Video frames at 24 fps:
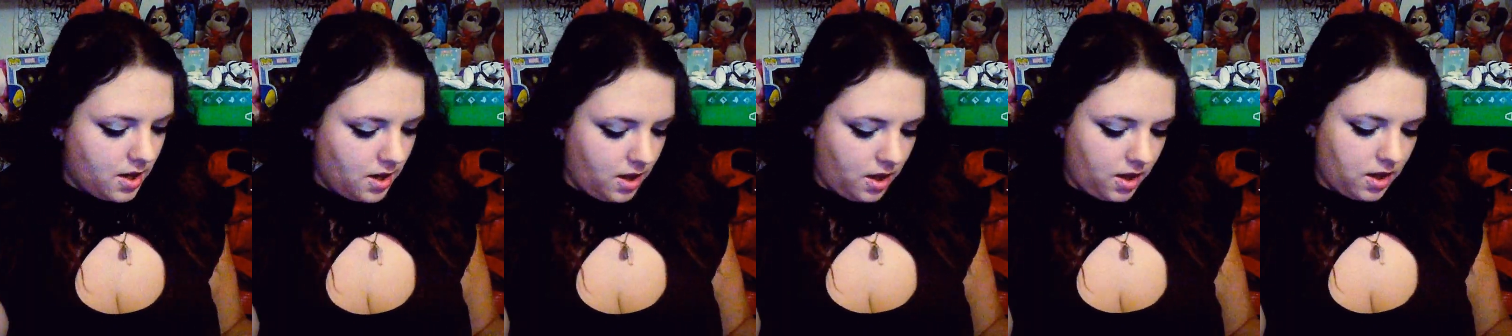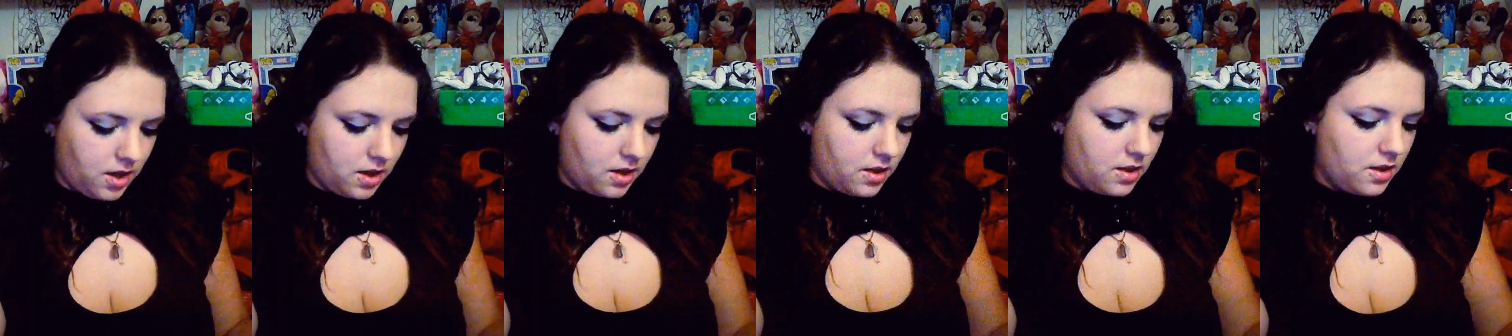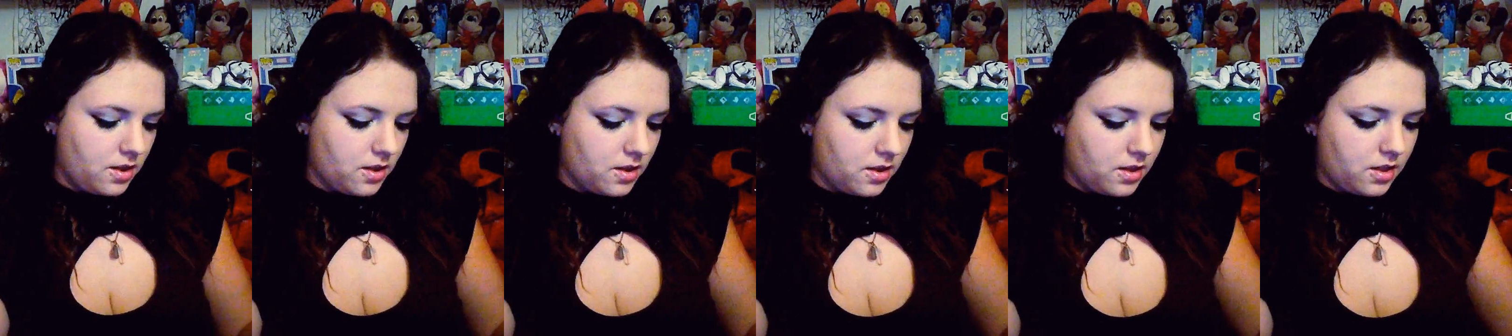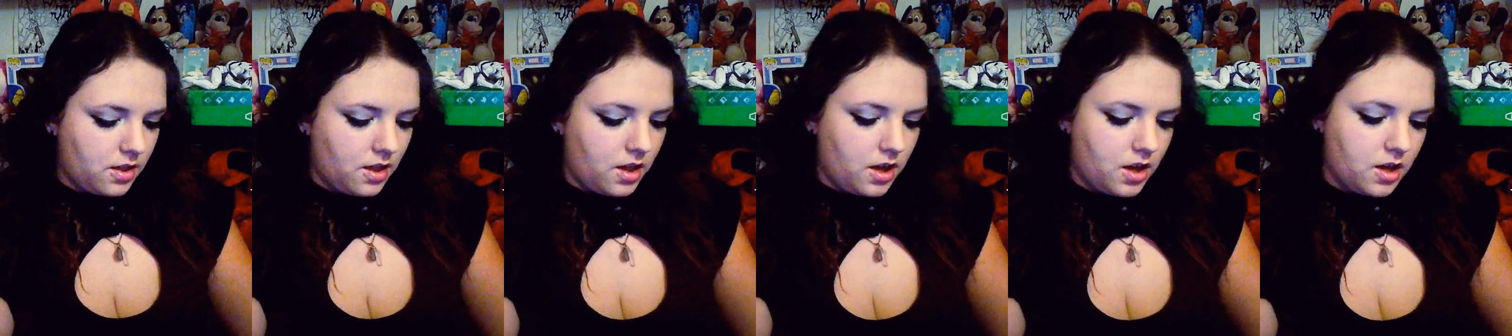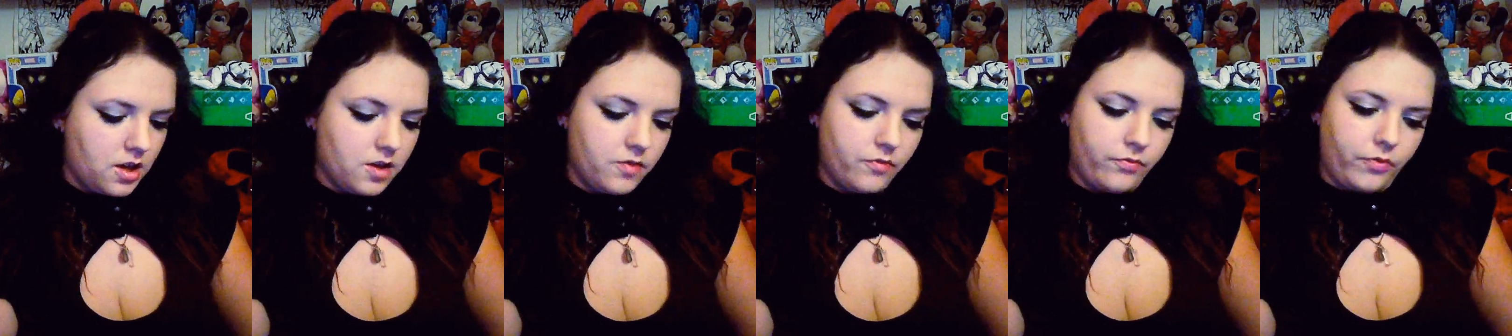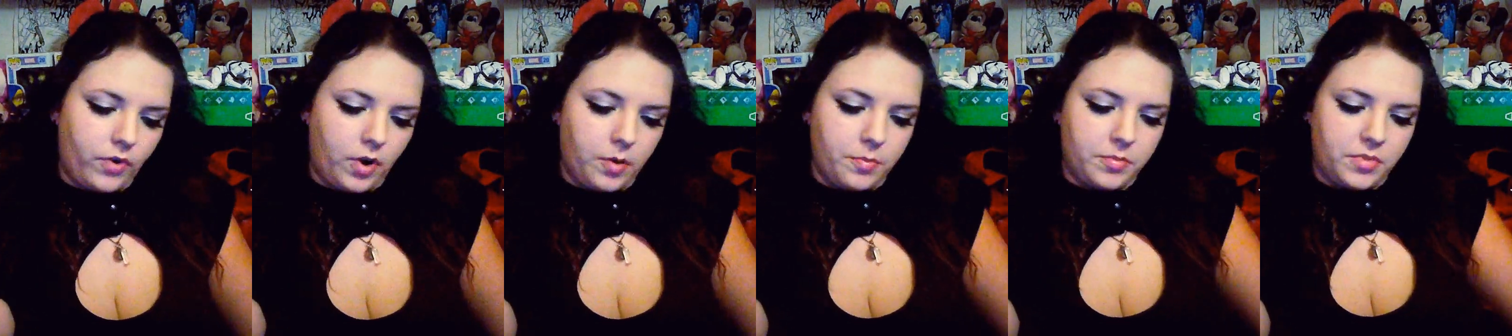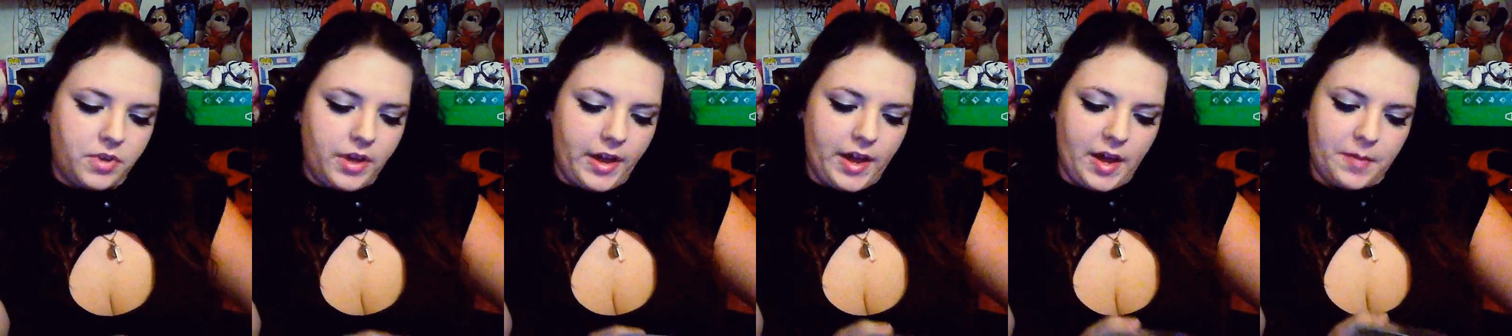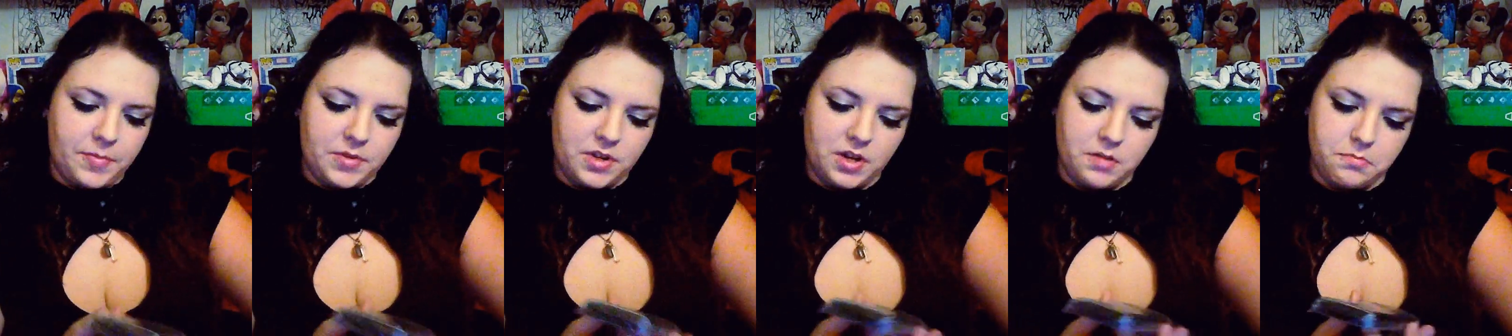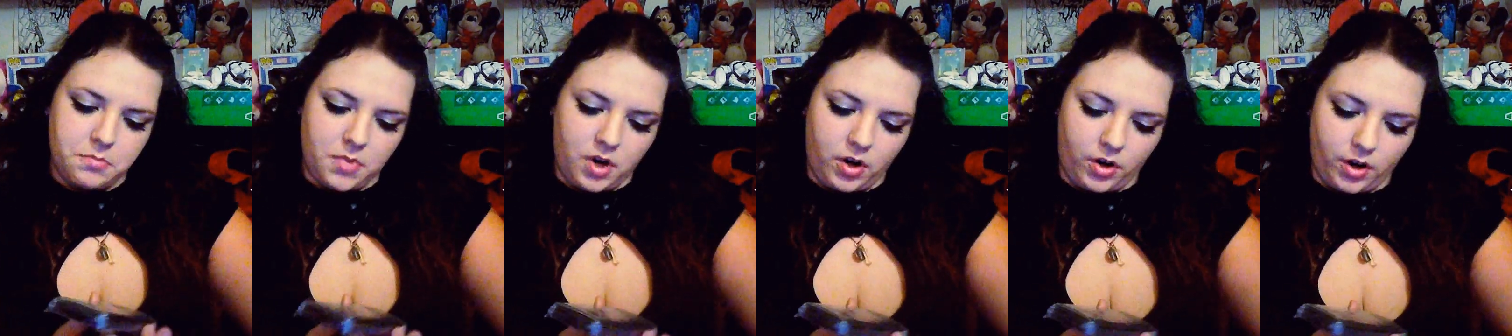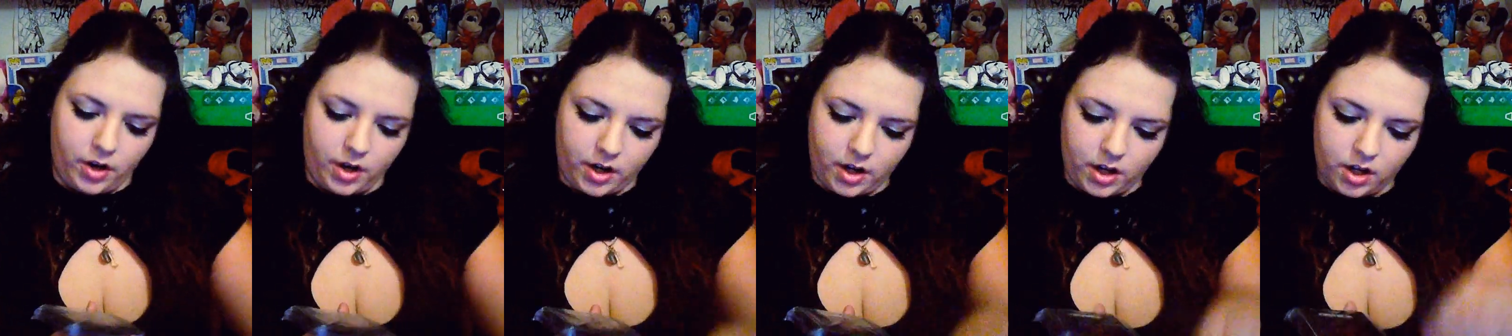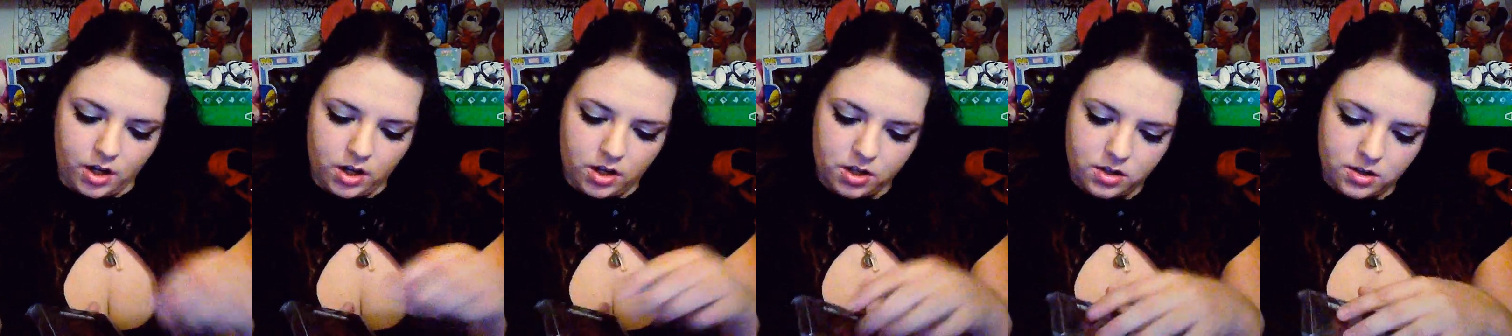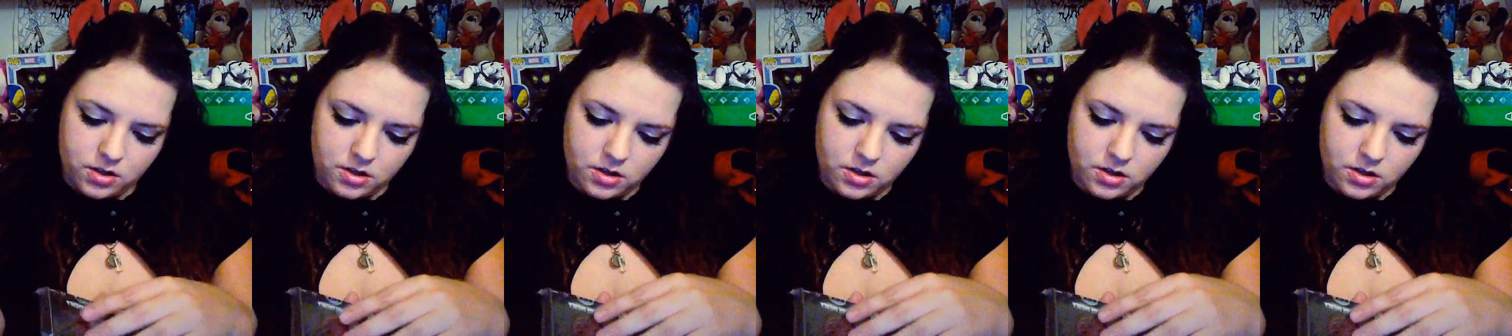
is from Captain America,